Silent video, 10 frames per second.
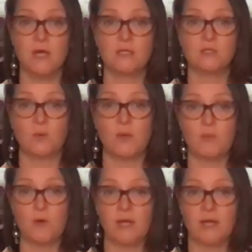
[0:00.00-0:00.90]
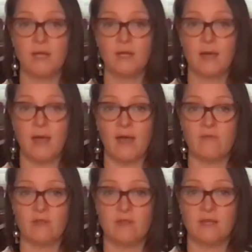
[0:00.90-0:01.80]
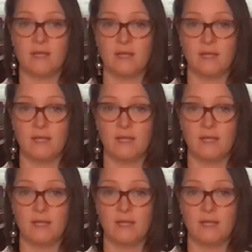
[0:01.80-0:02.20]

So we bring everything in